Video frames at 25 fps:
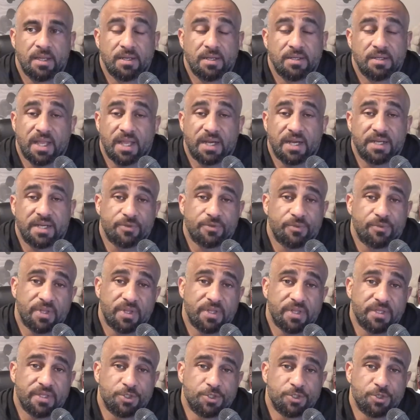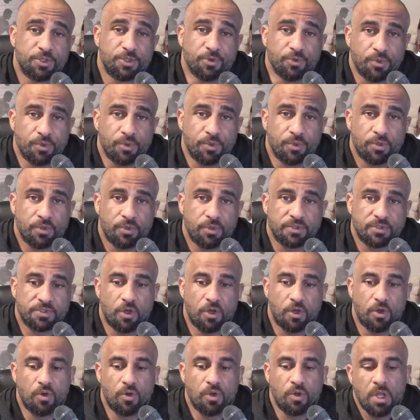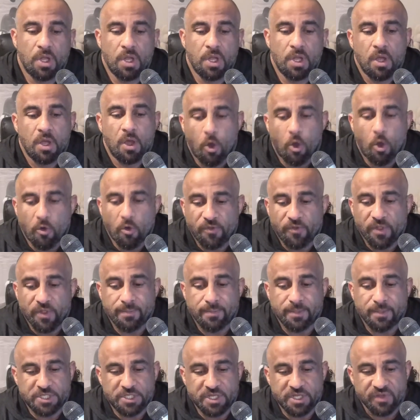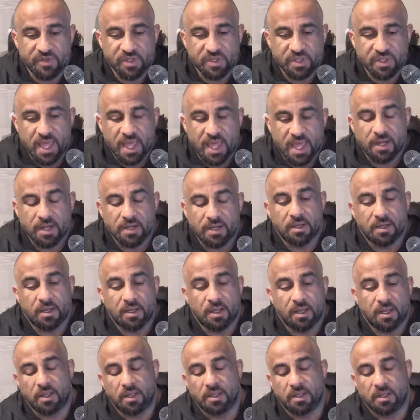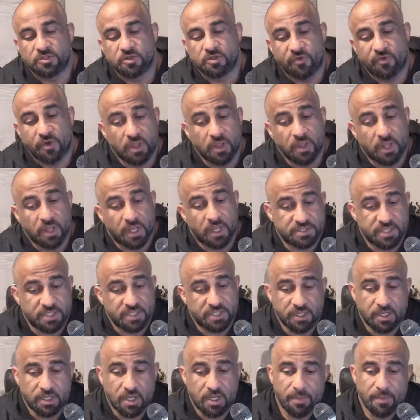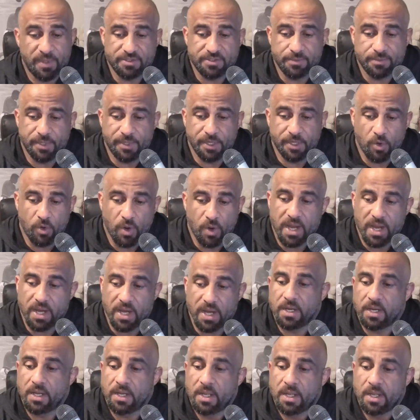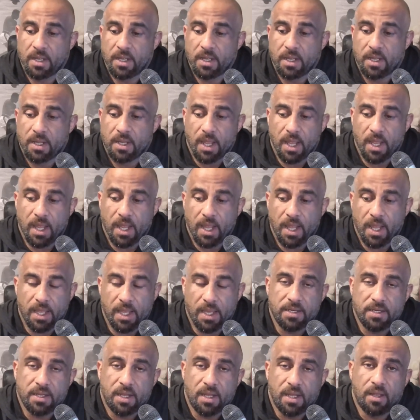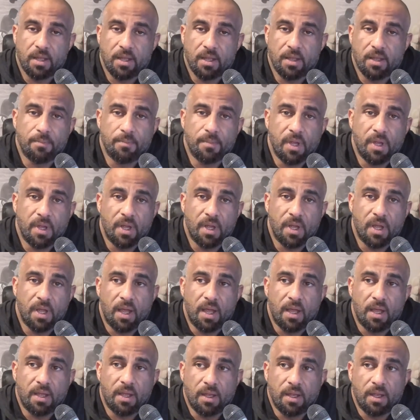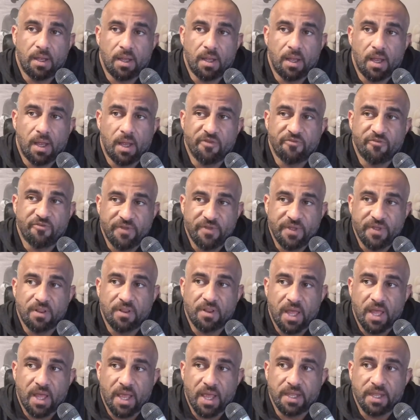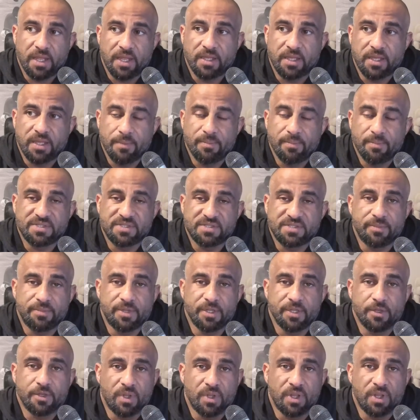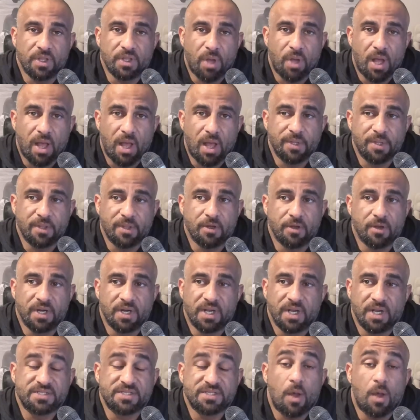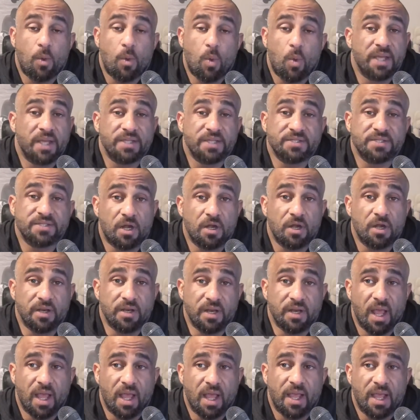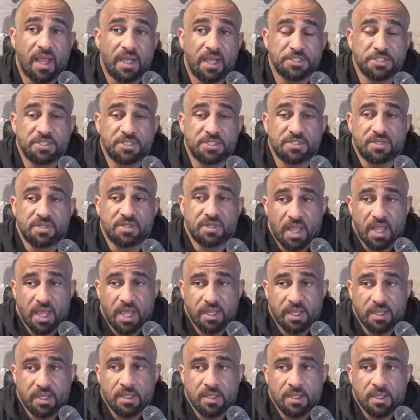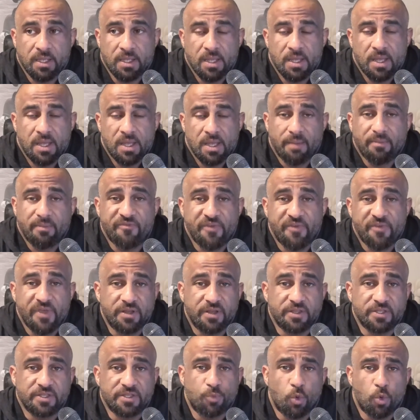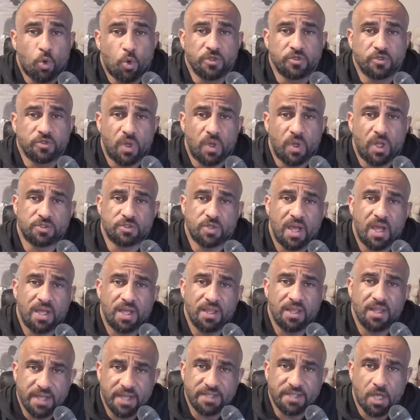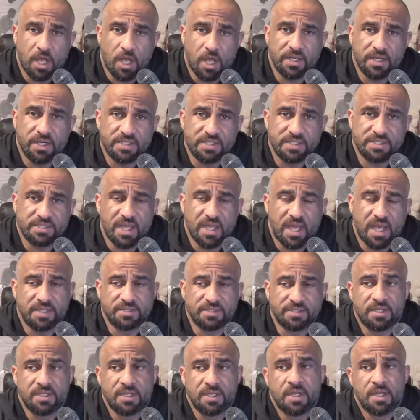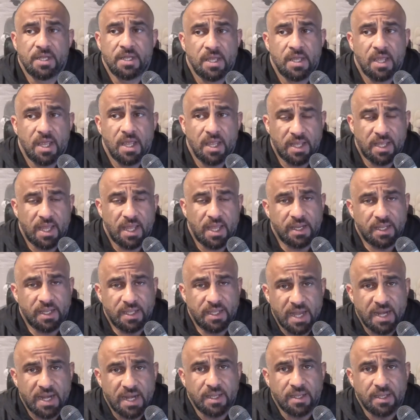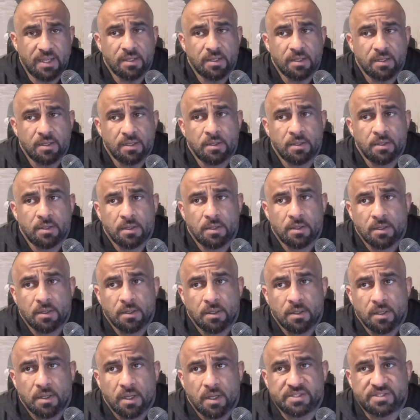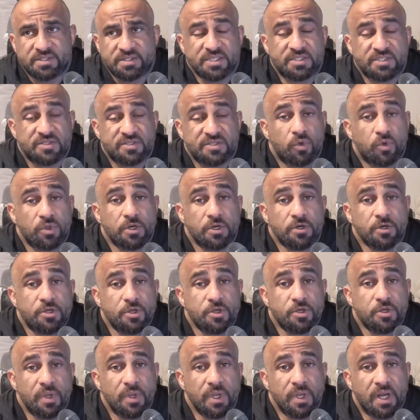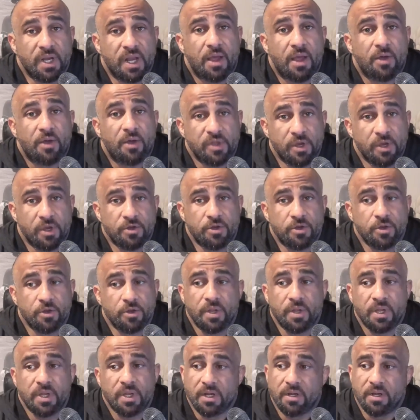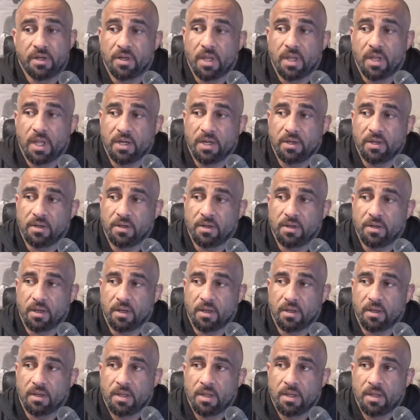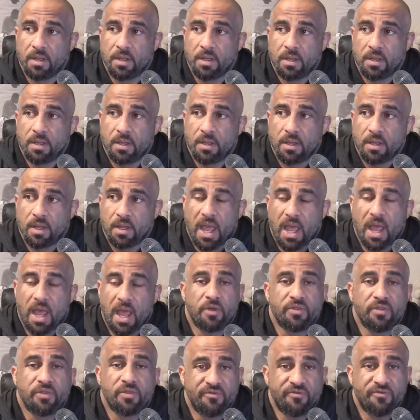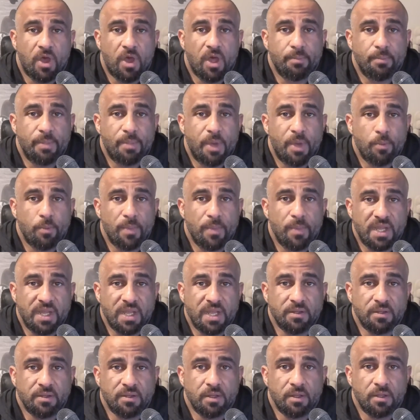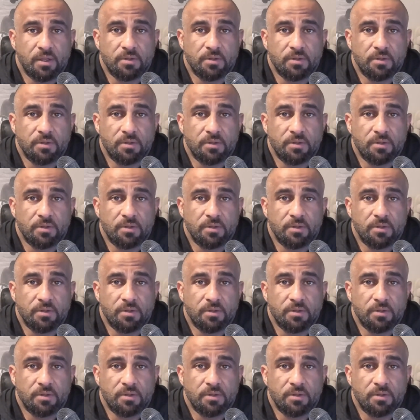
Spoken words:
that isn't really true. So hopefully I'm achieving that. So far, like I said, the comments have been great. And I feel like it can be something really popular. And that's not why I started it. I actually just like, I'm a fan of the sport as well. So I like talking to these guys and kind of getting a sense of what they're doing and how they're doing and how they've gone about making